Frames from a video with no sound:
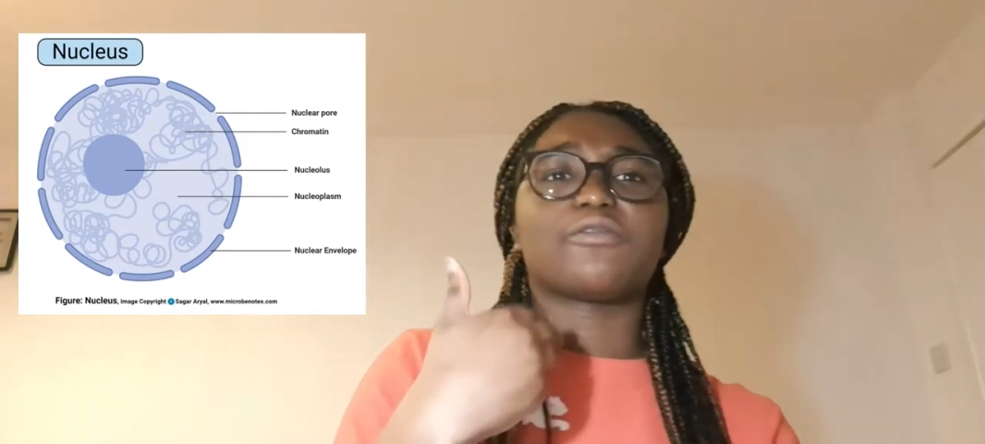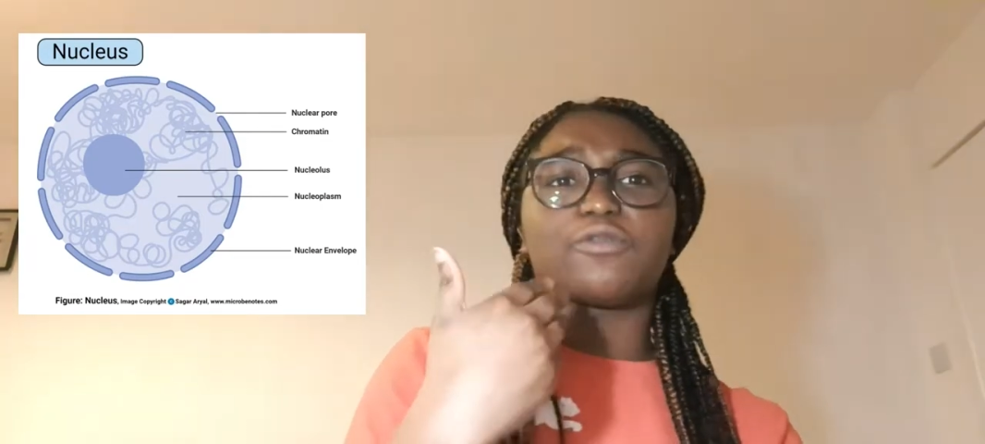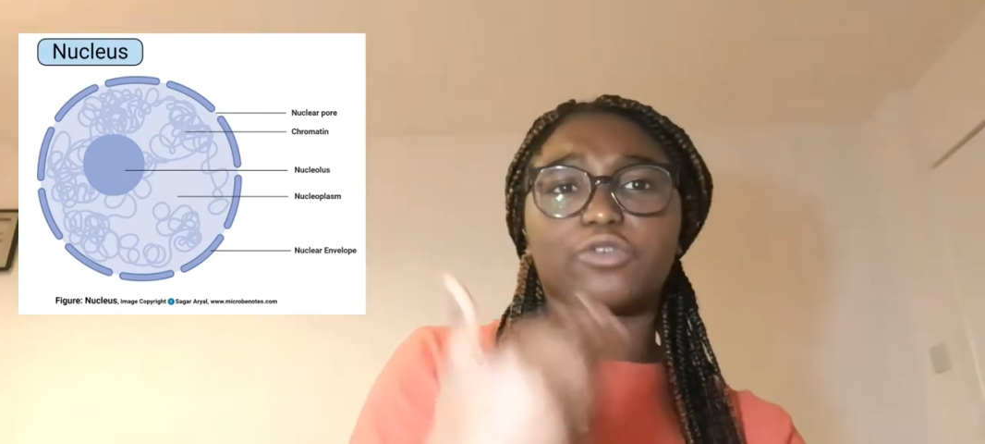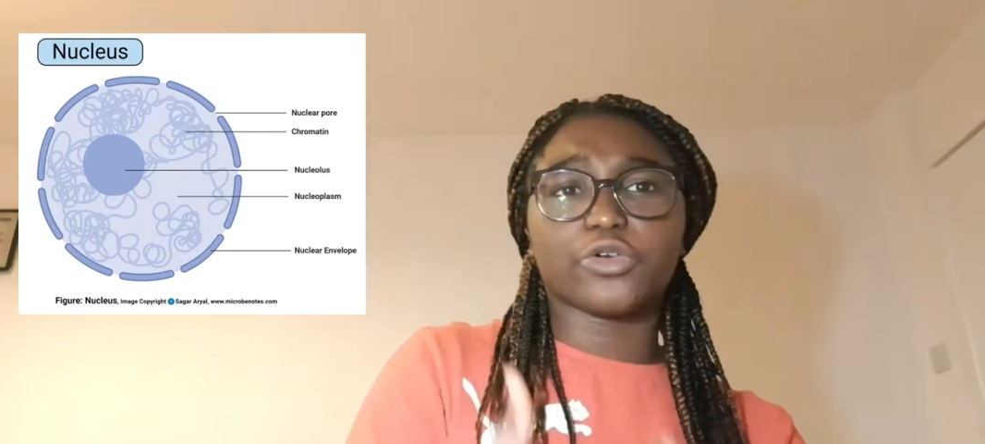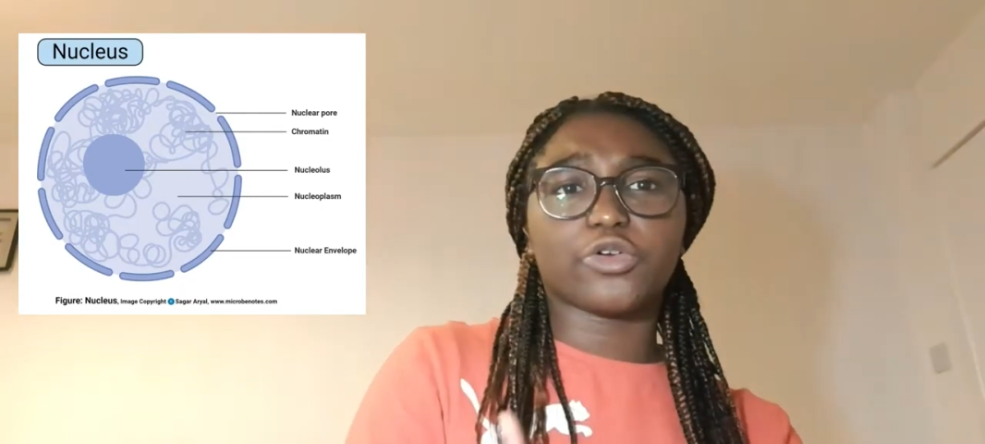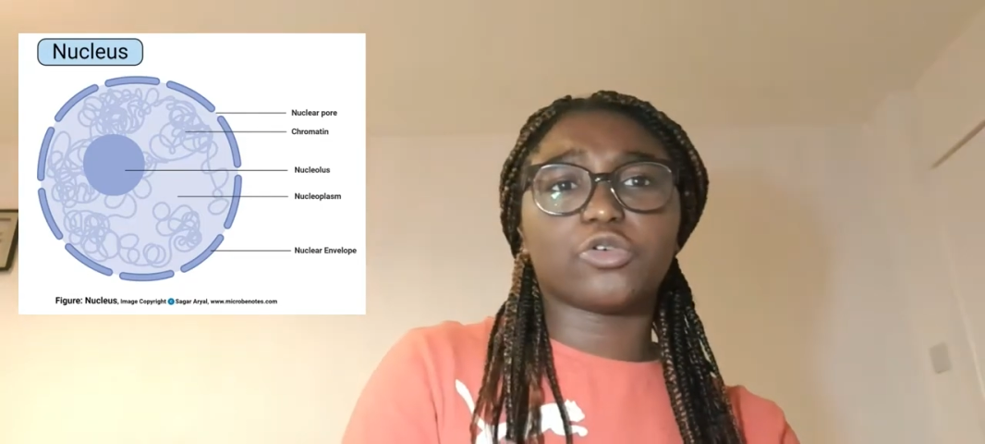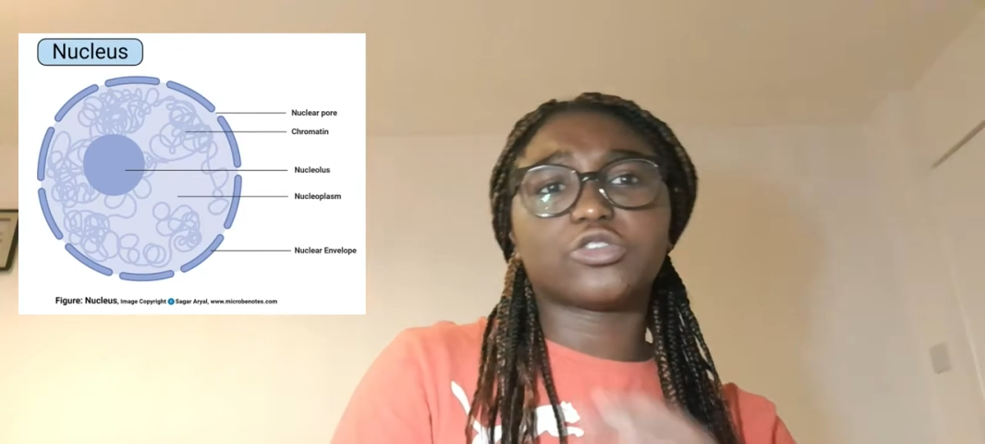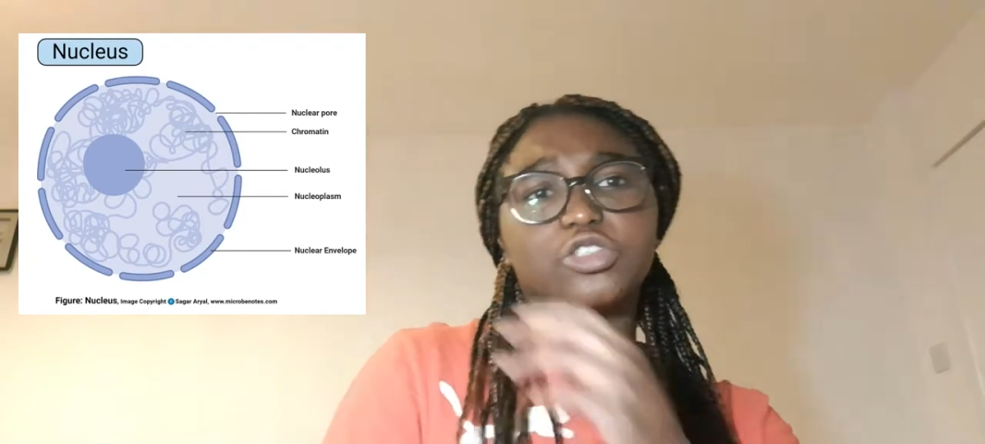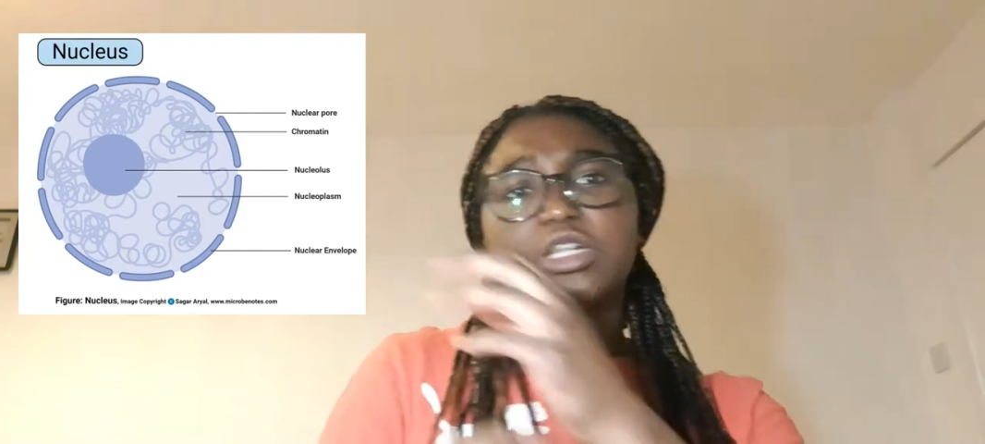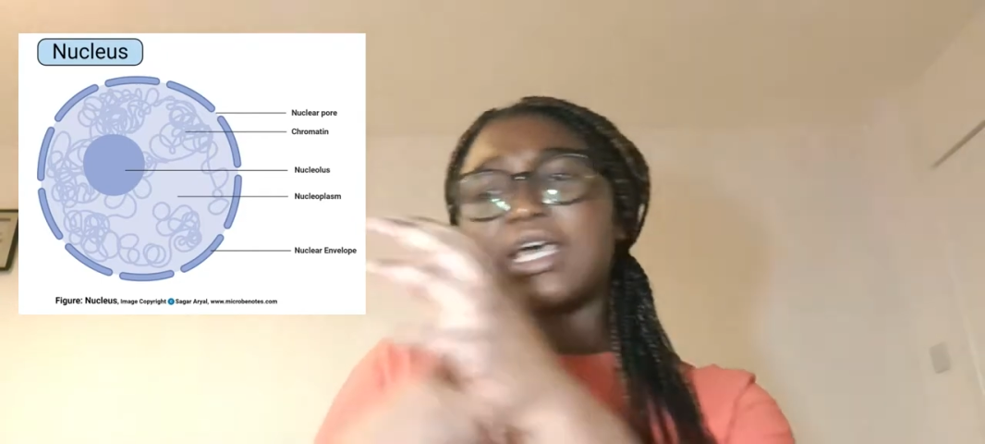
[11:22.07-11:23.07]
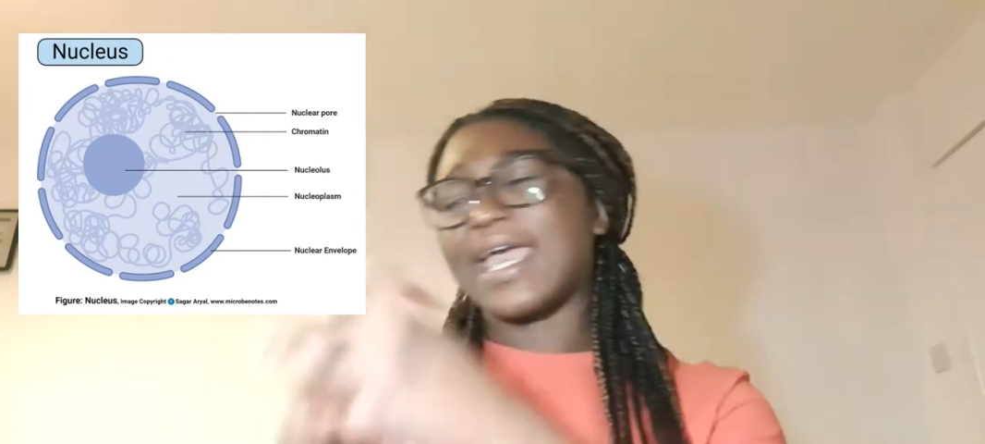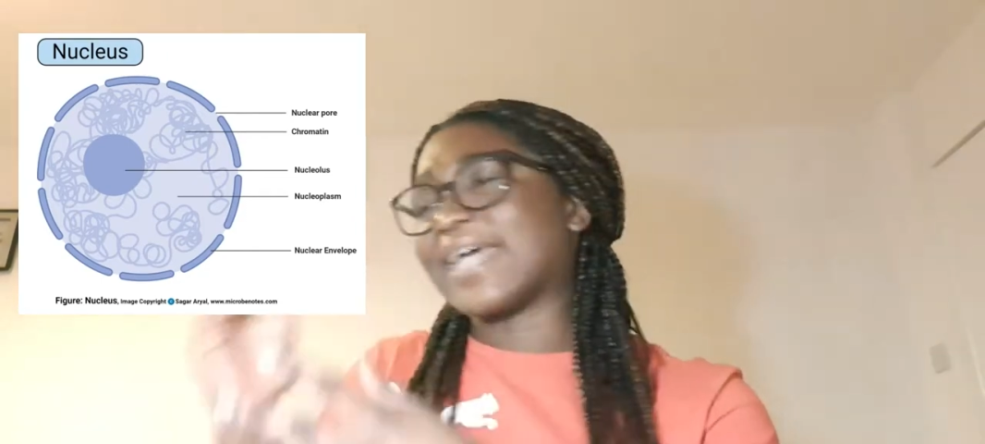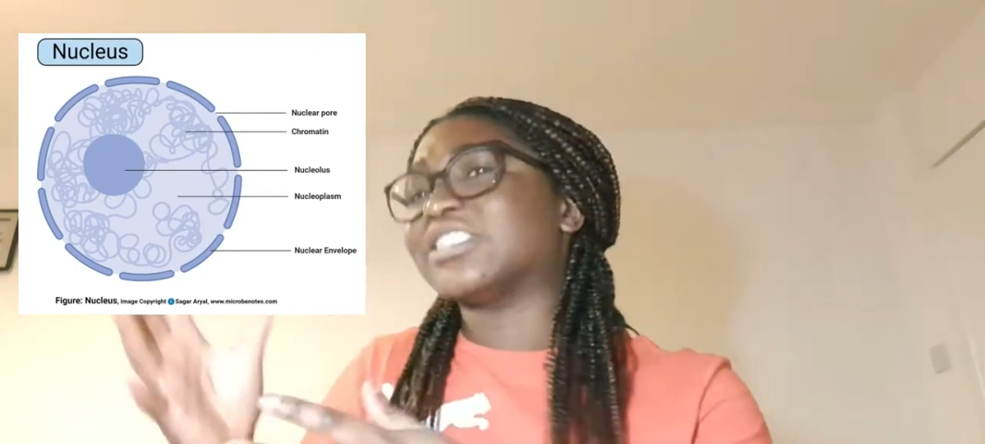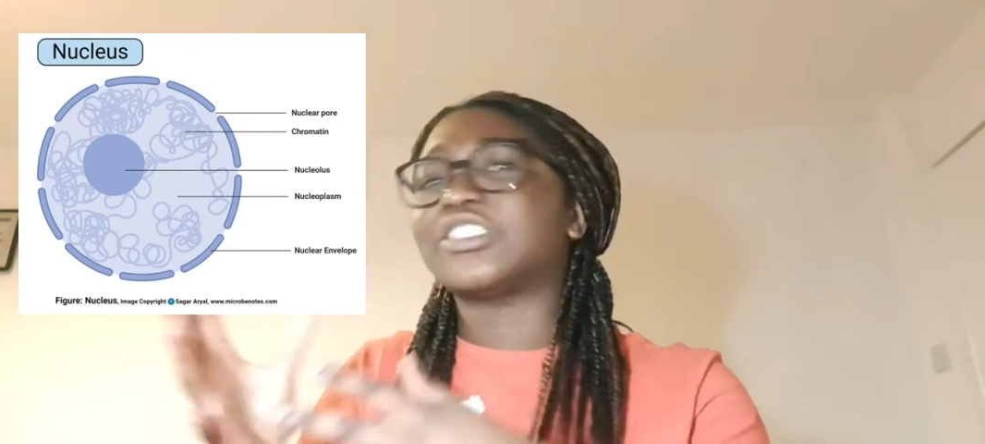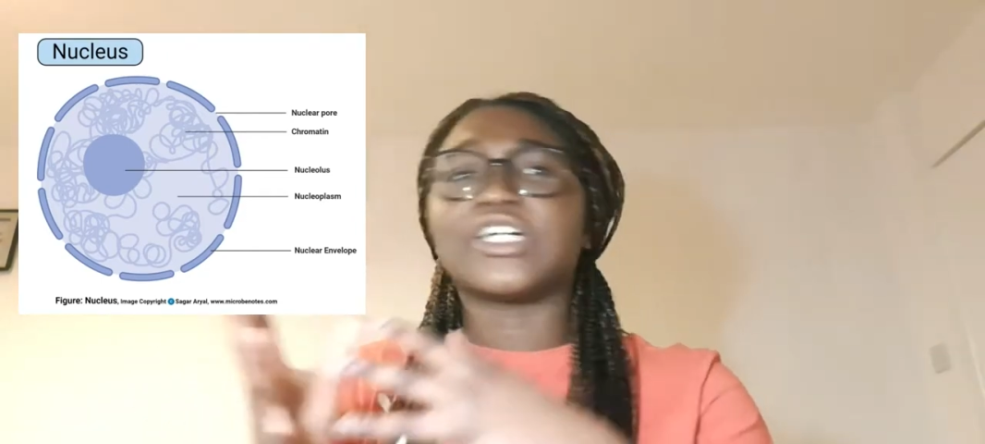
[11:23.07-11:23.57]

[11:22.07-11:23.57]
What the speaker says: through to like enter